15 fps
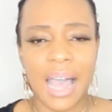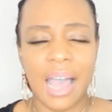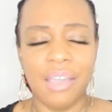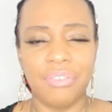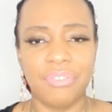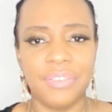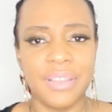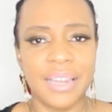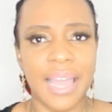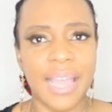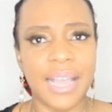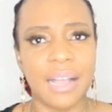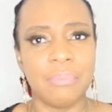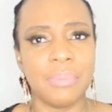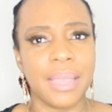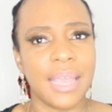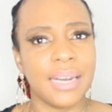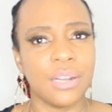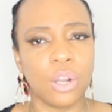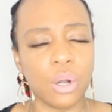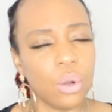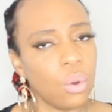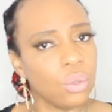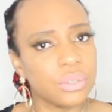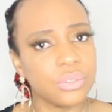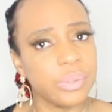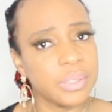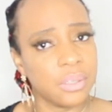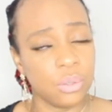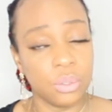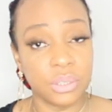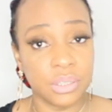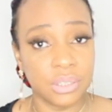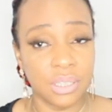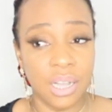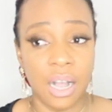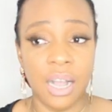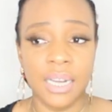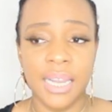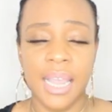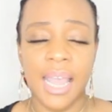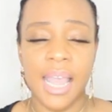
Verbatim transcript: I feel like I'm getting closer and closer to God.